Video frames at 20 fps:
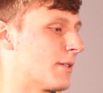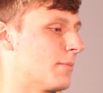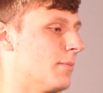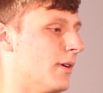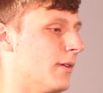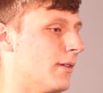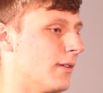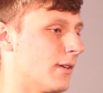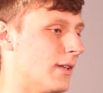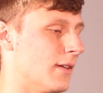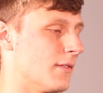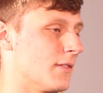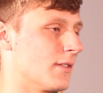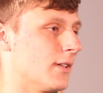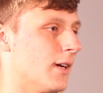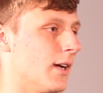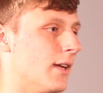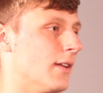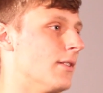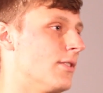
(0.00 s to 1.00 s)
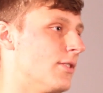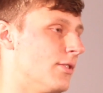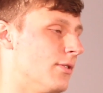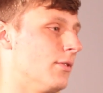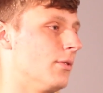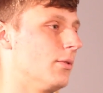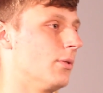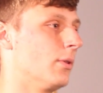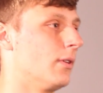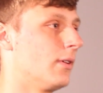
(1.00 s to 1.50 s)
but gives light
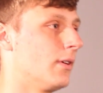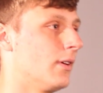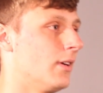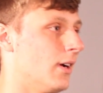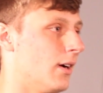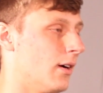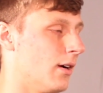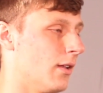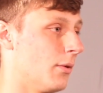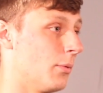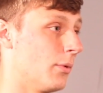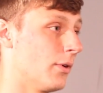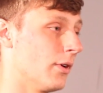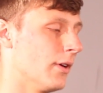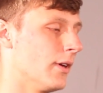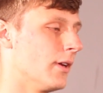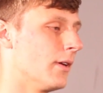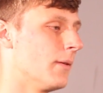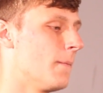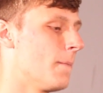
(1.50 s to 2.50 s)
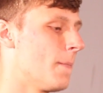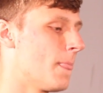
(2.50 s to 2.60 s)
to the world.